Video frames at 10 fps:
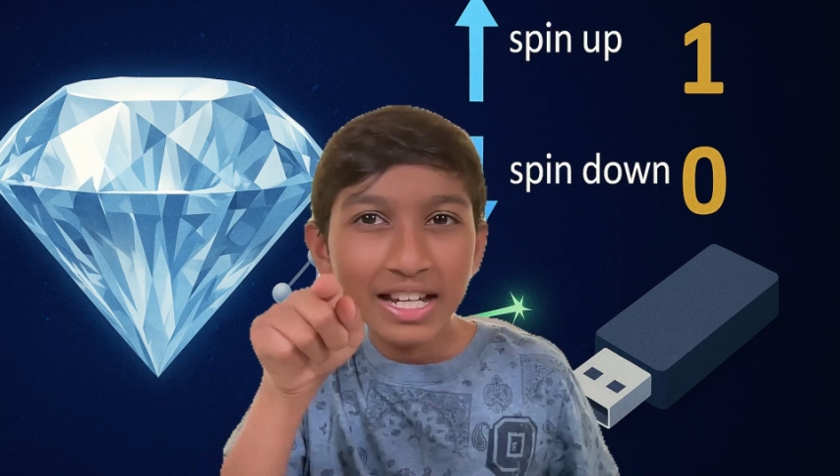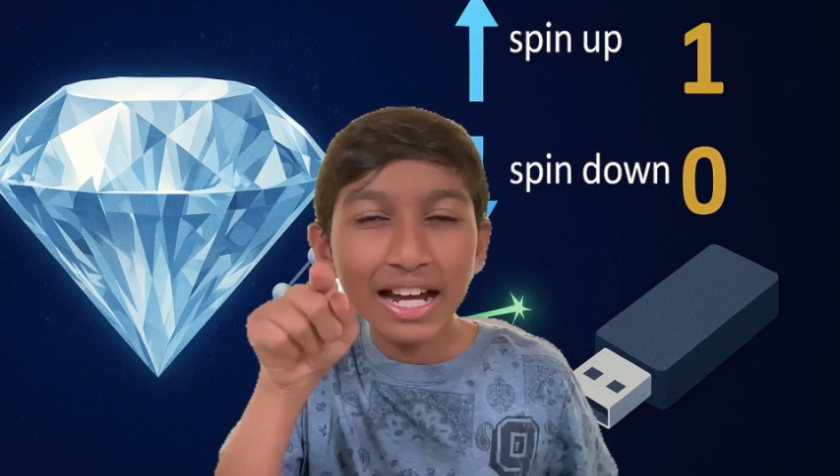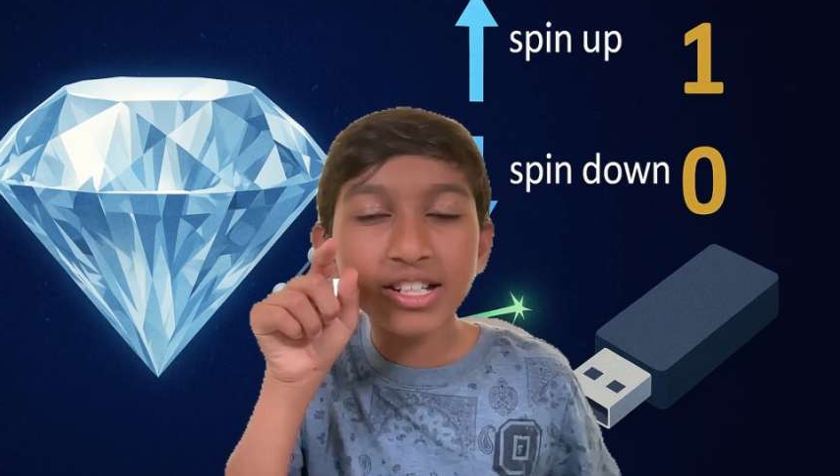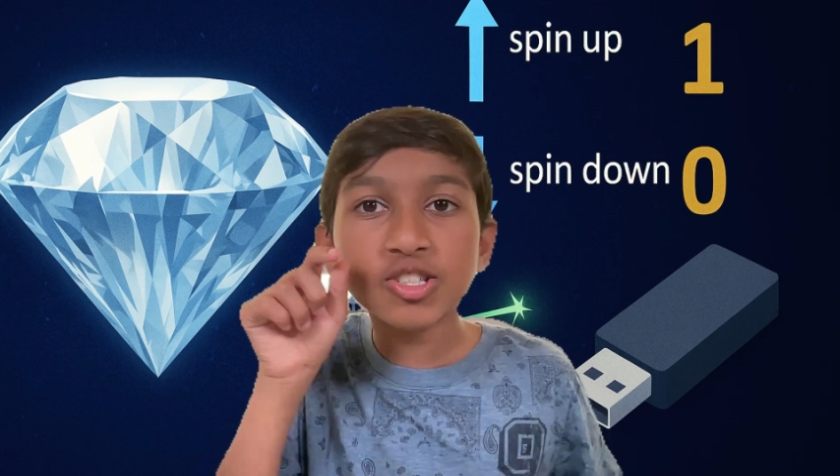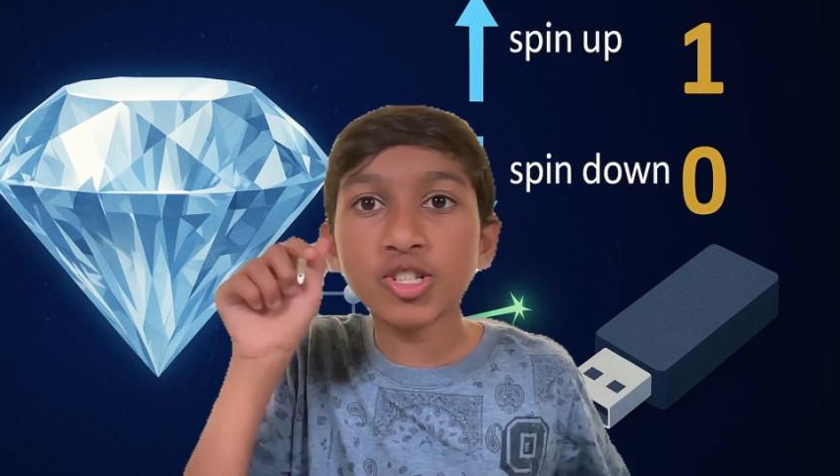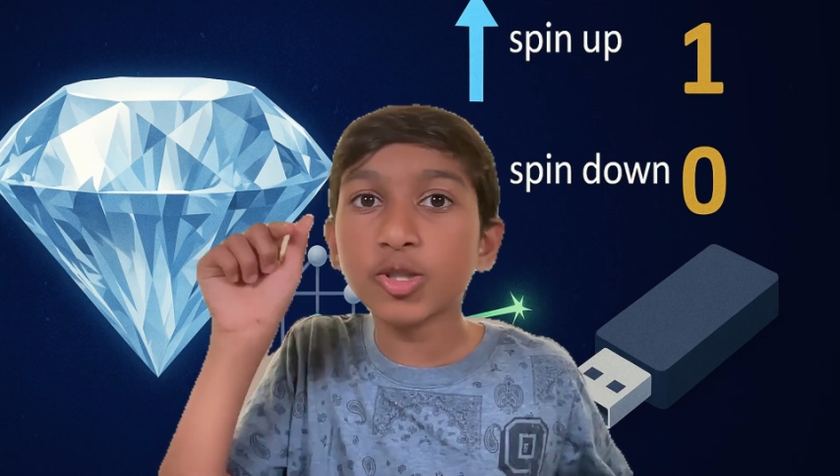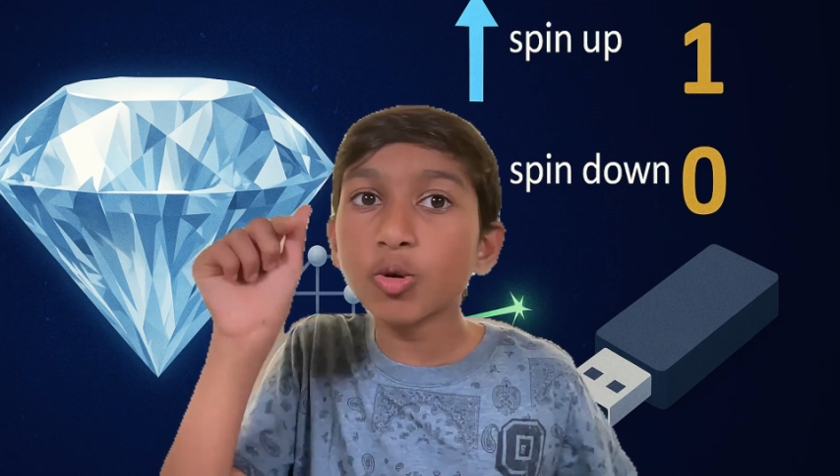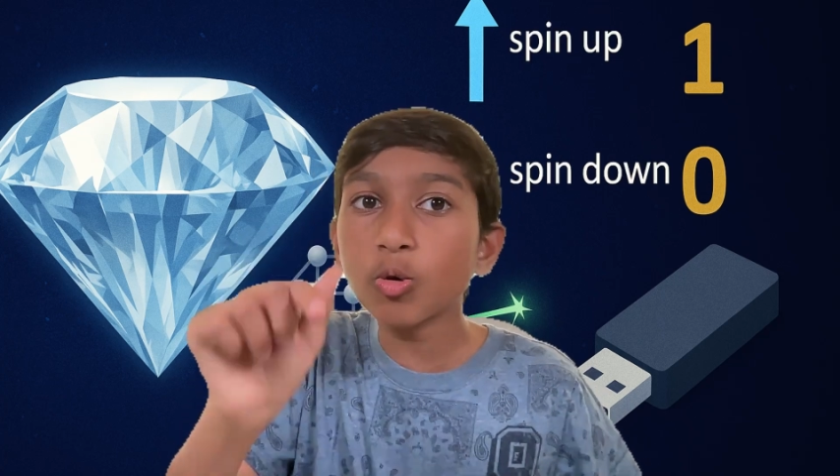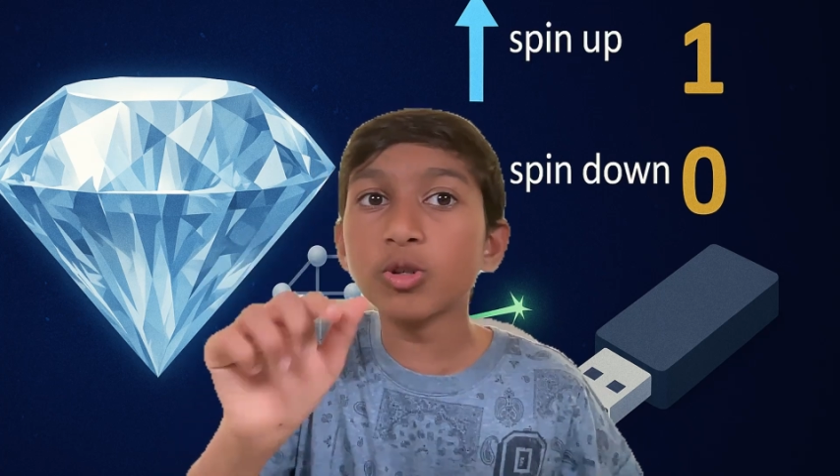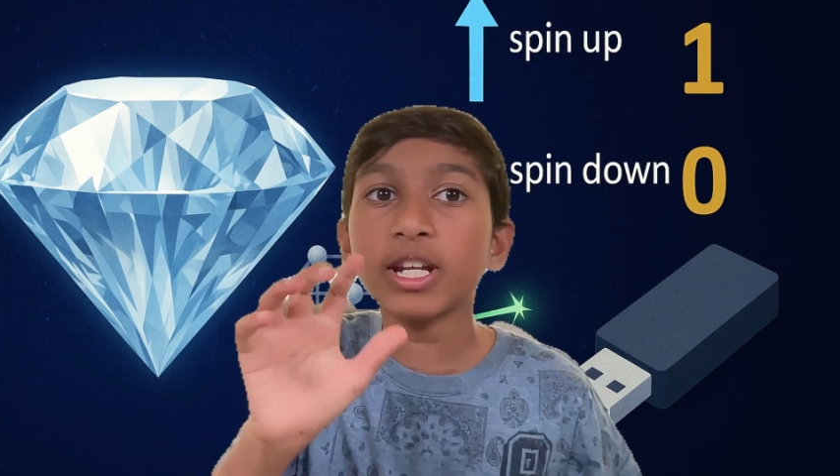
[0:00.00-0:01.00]
and
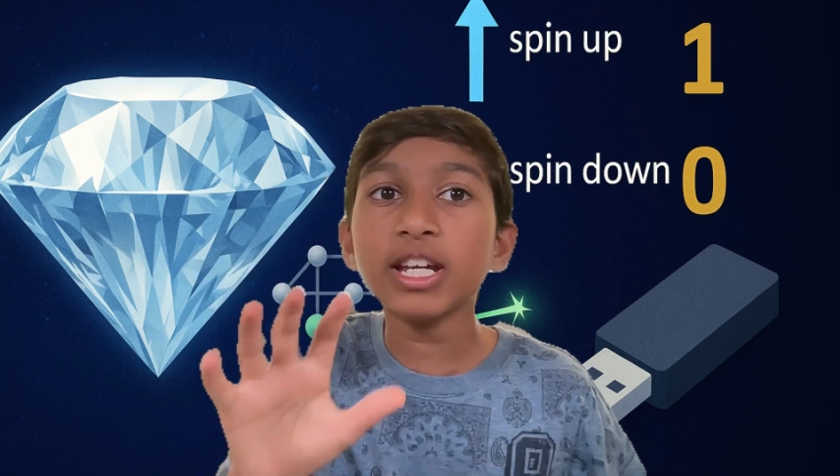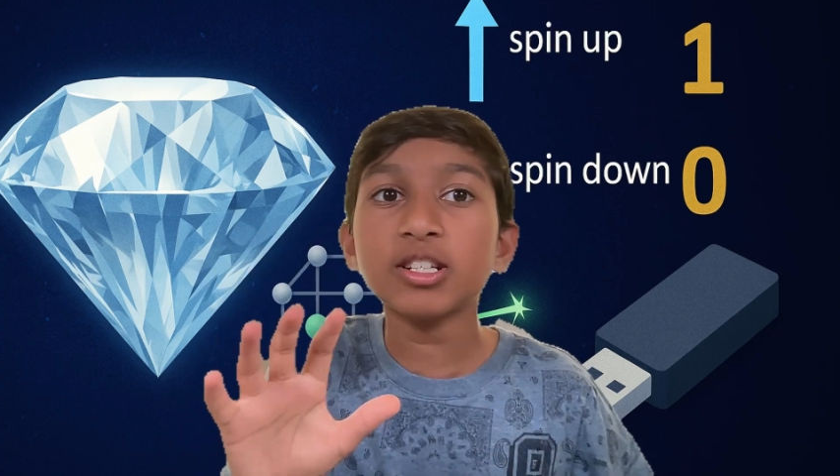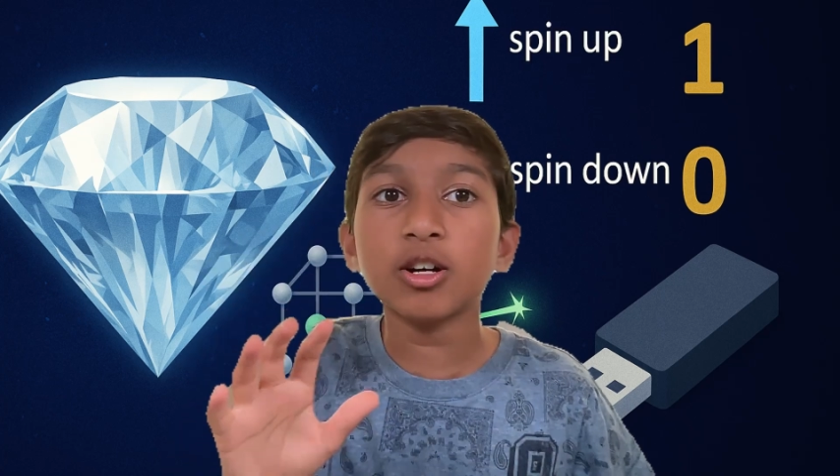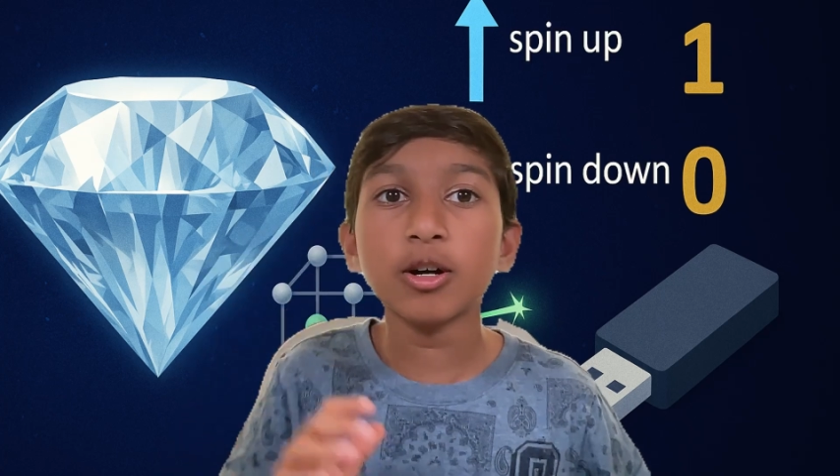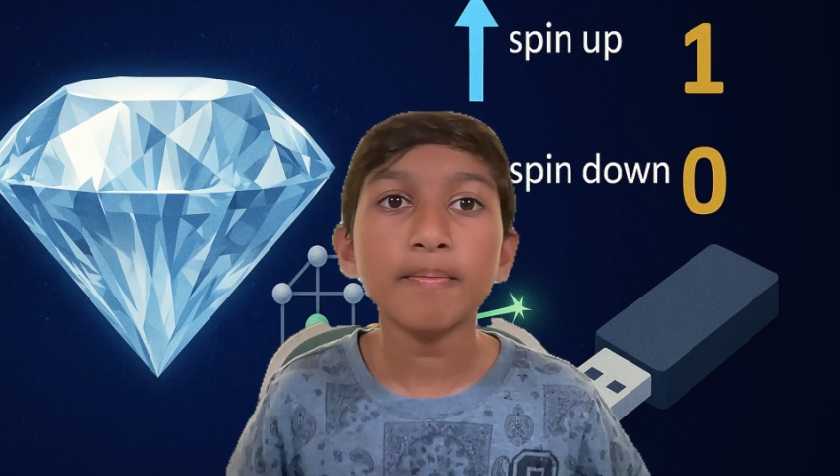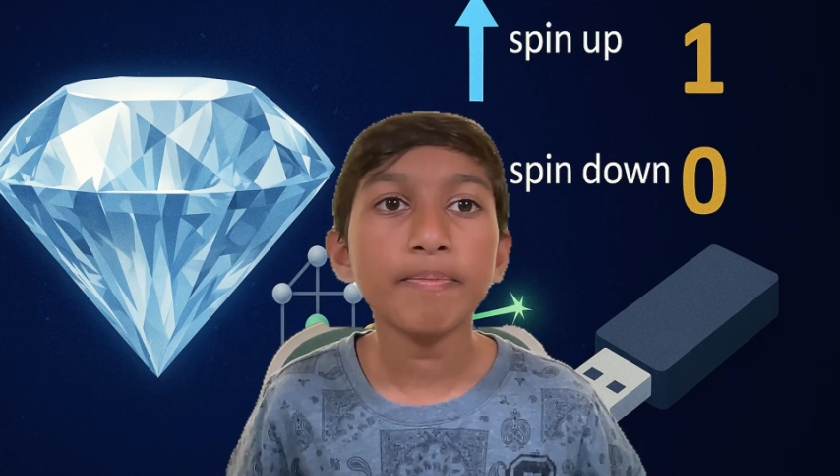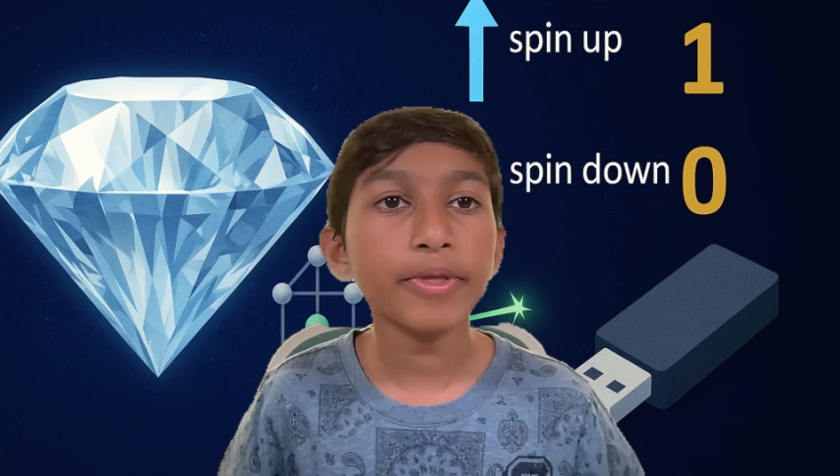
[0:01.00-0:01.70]
store data.